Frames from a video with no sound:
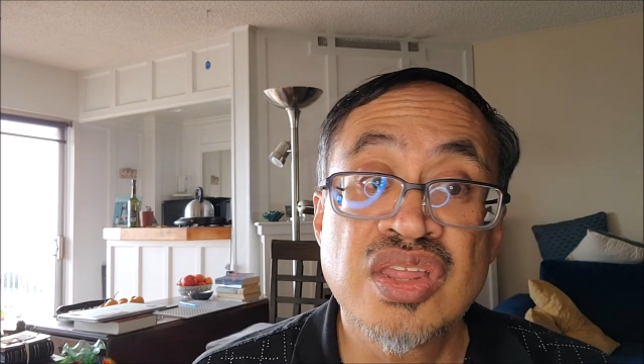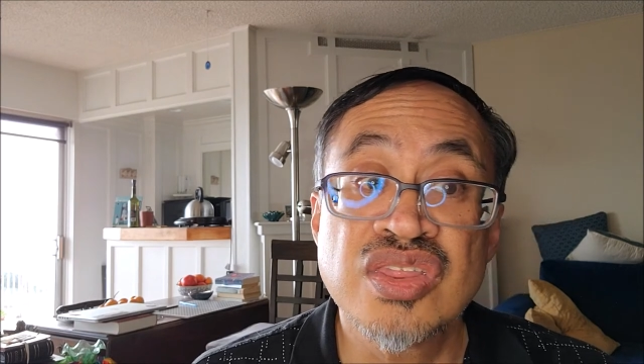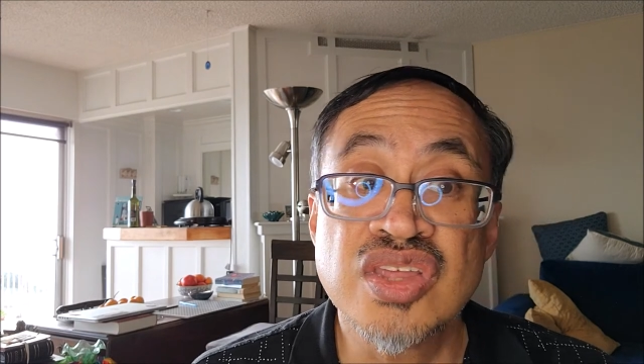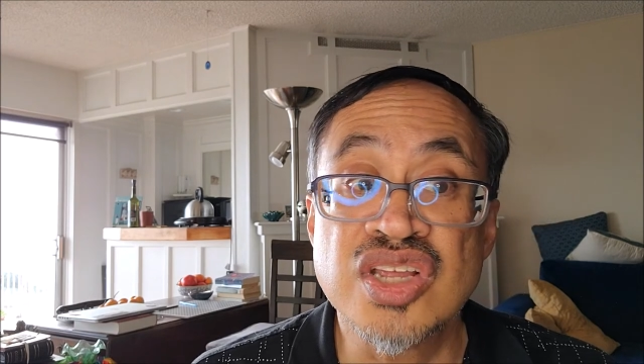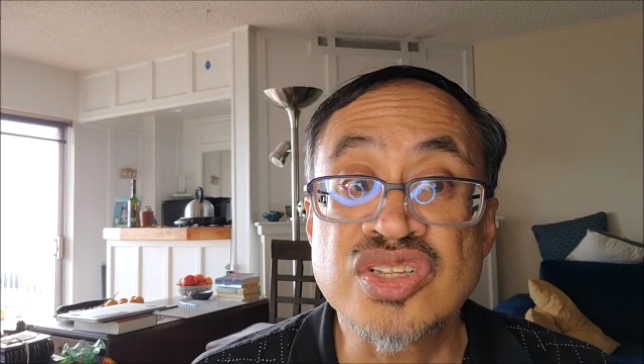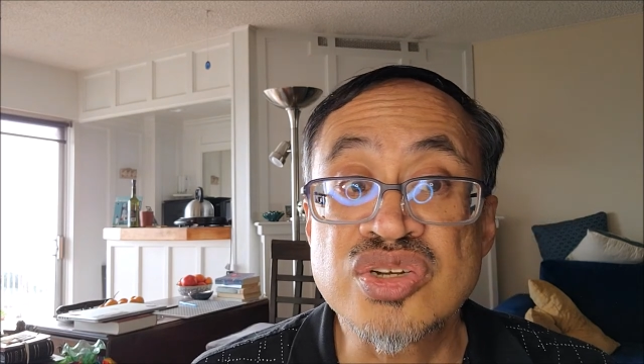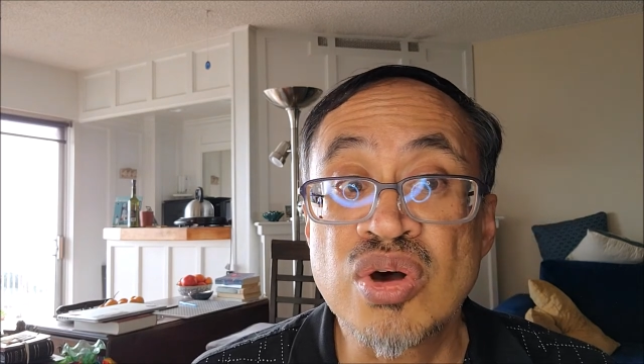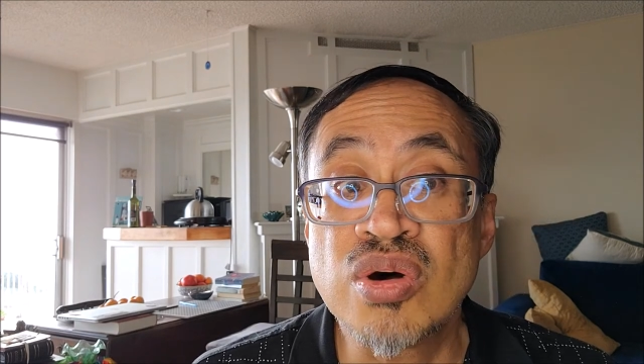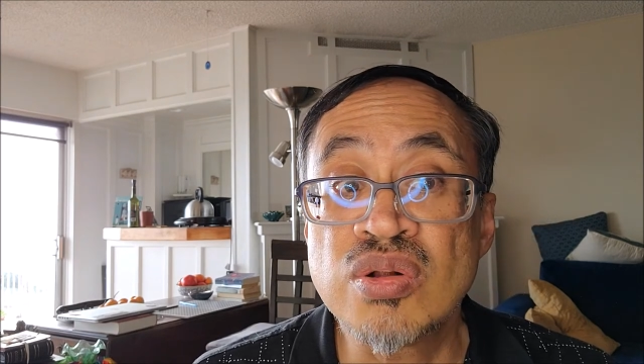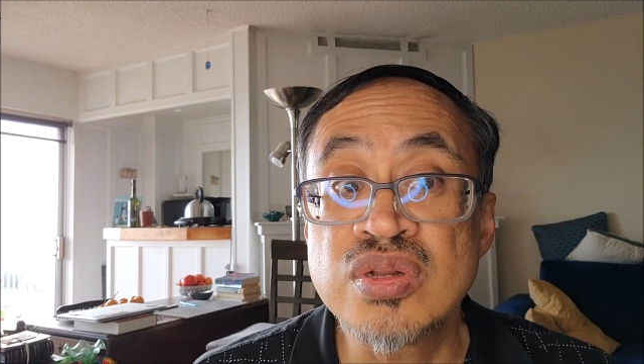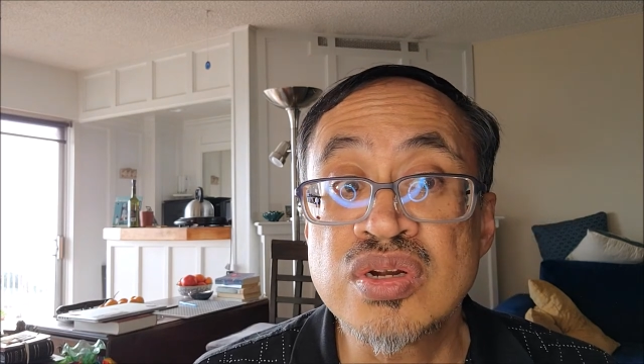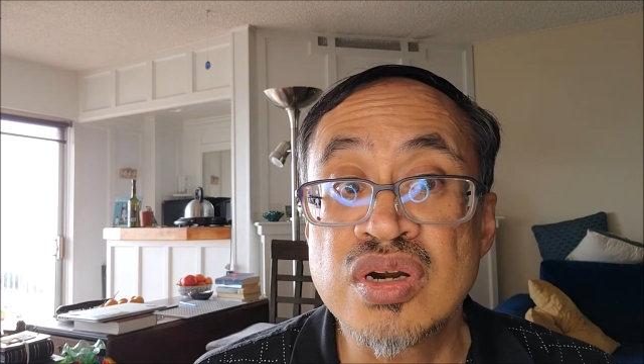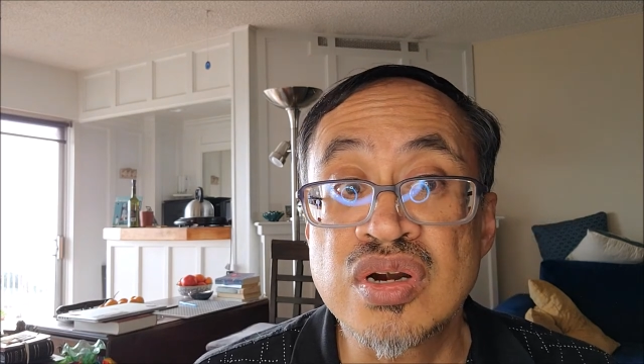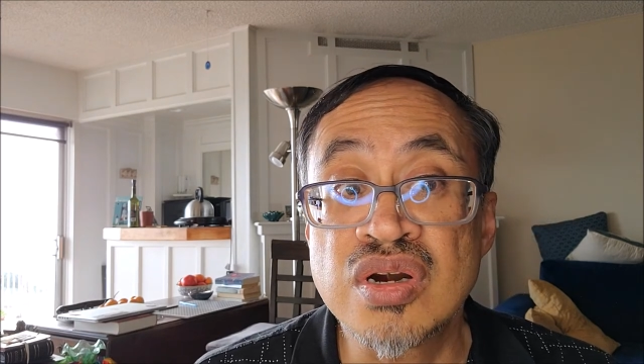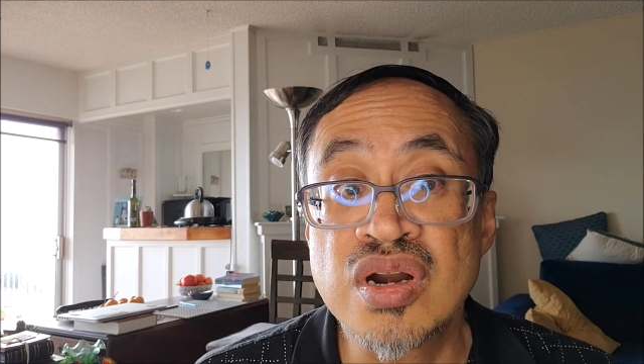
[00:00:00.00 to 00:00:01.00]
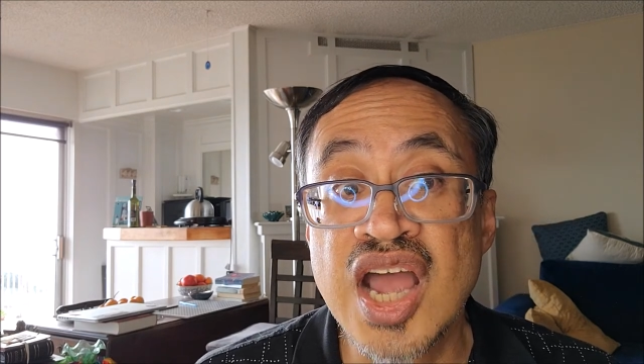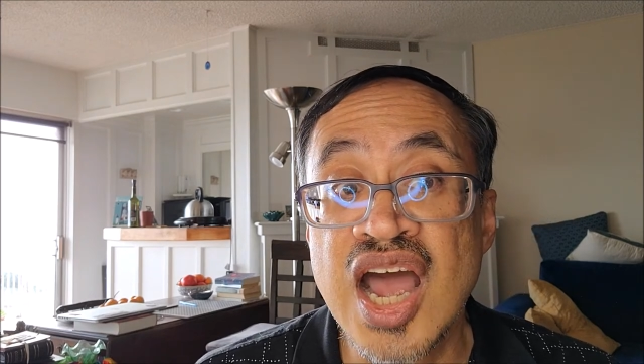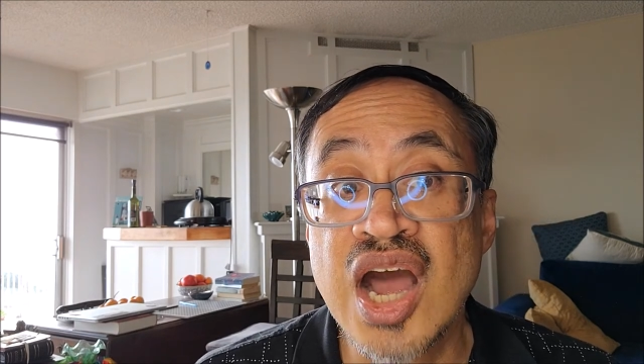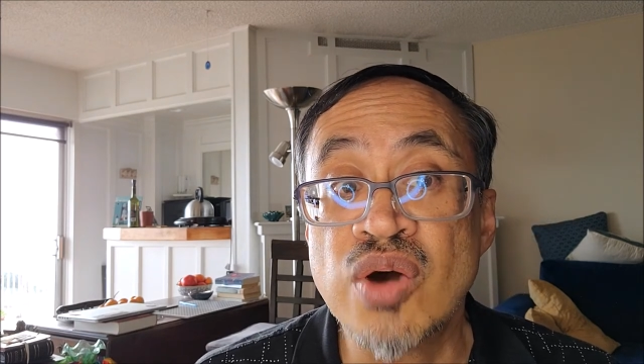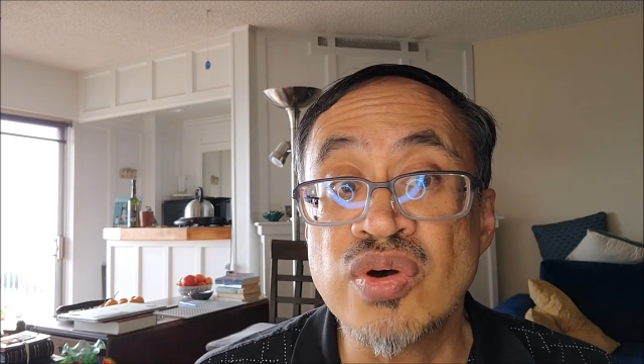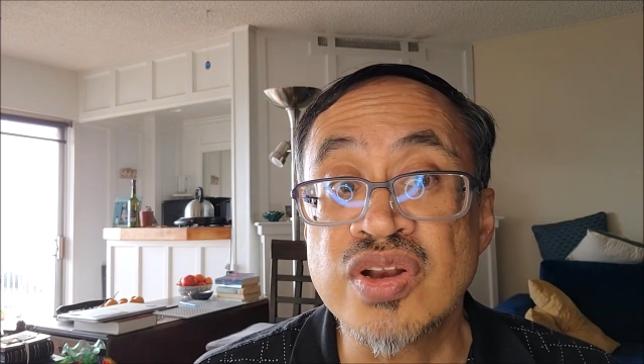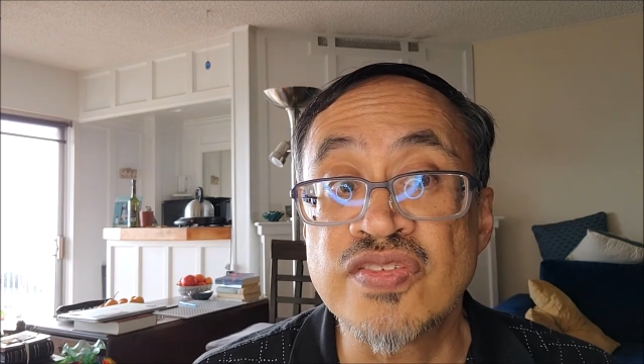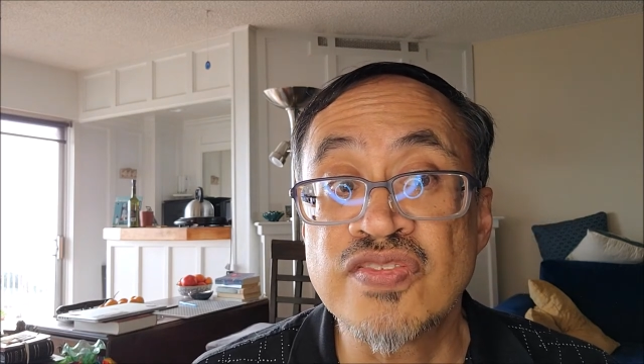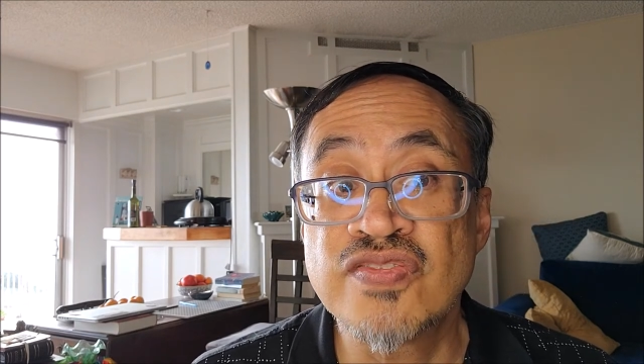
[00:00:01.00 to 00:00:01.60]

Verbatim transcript: They told her how it